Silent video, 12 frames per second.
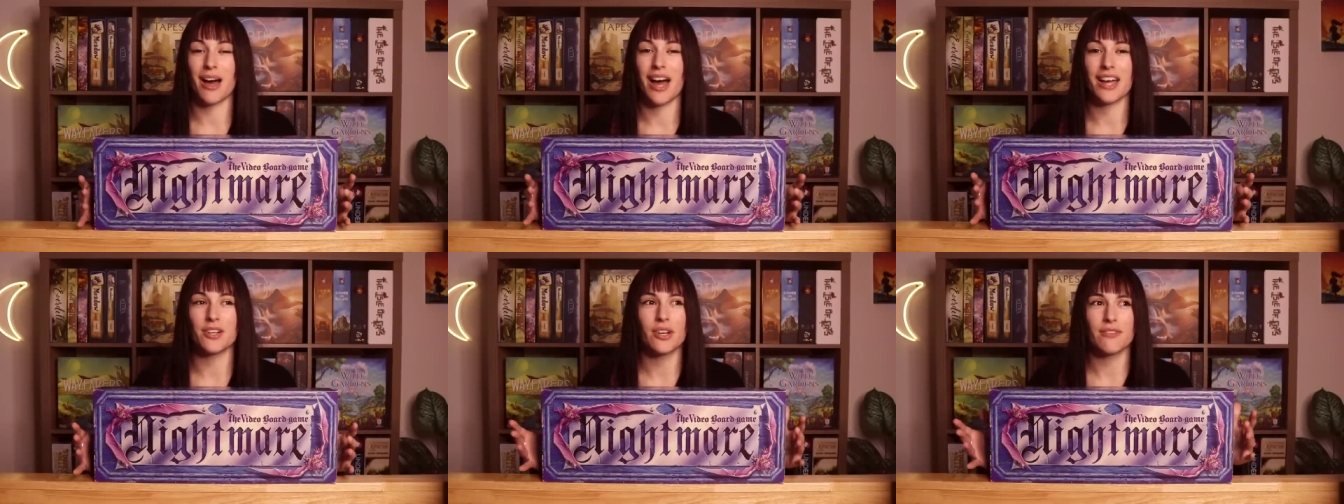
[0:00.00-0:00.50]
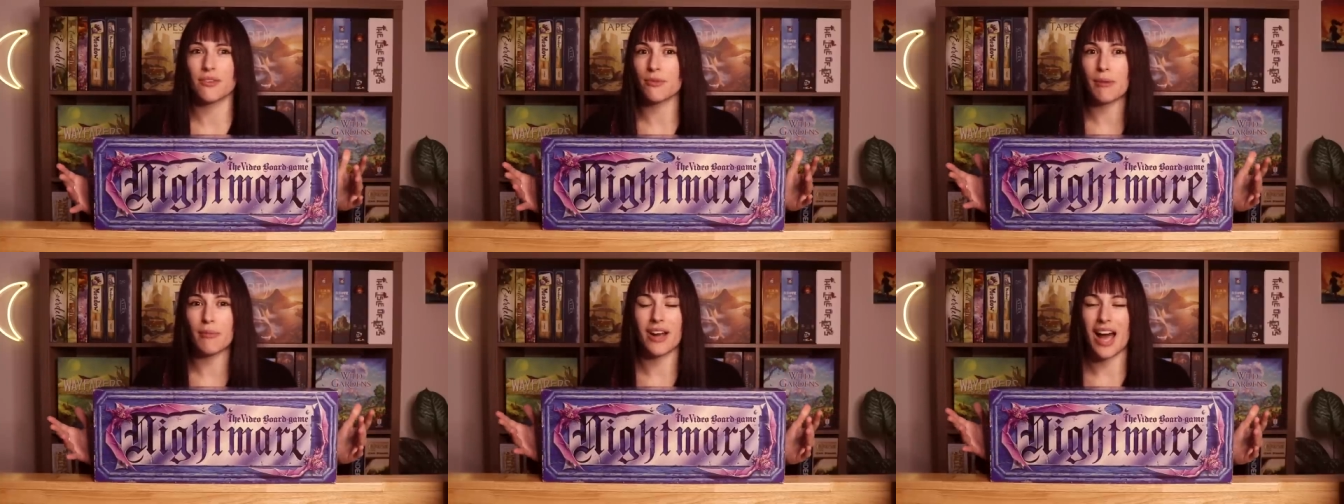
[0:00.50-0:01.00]
I don't even
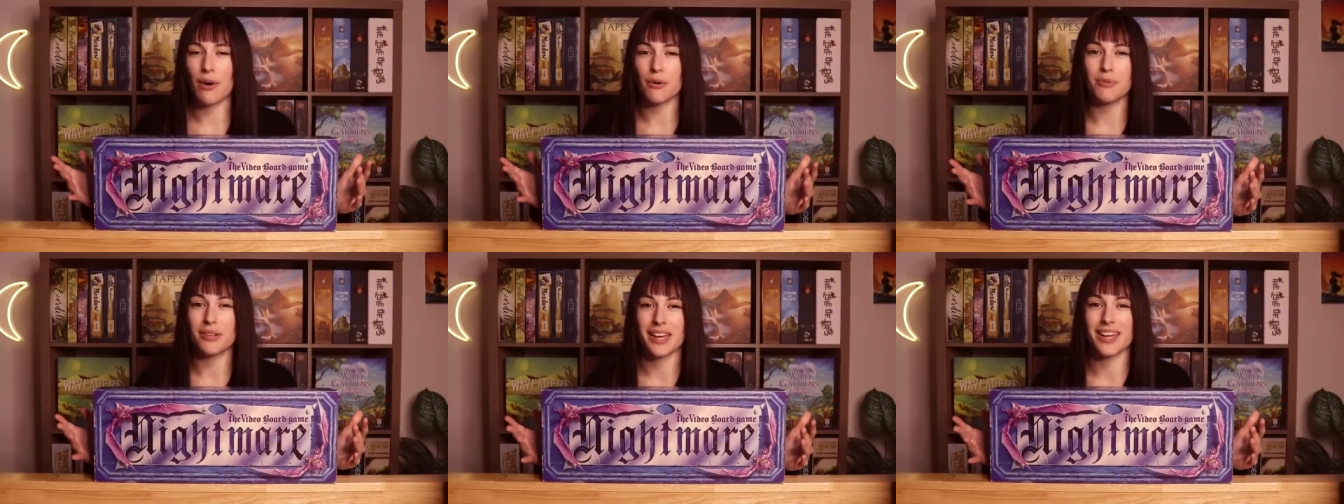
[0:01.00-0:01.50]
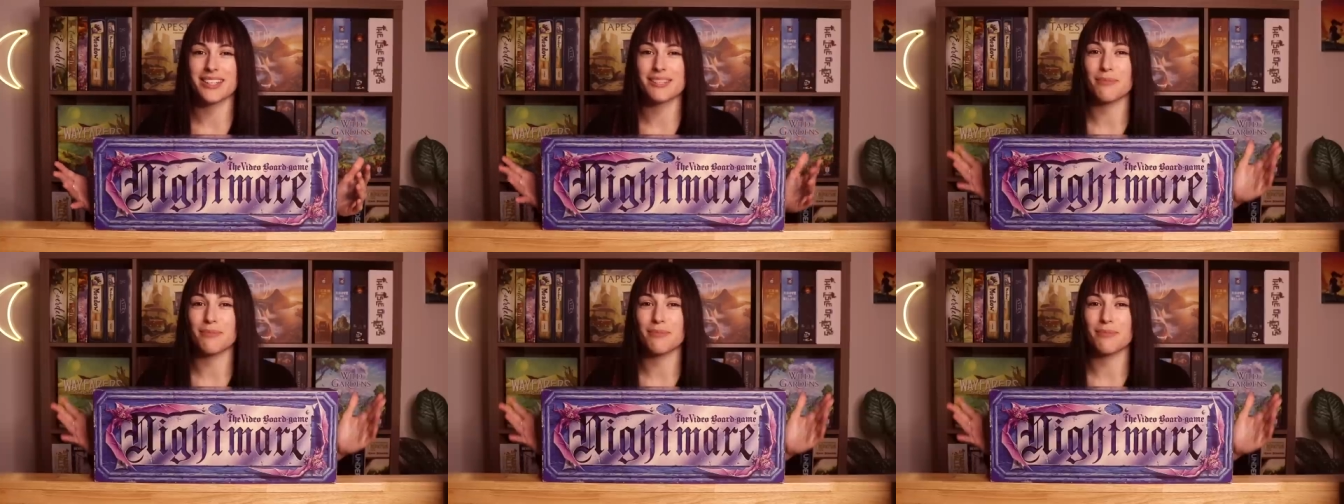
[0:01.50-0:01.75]
remember how it plays,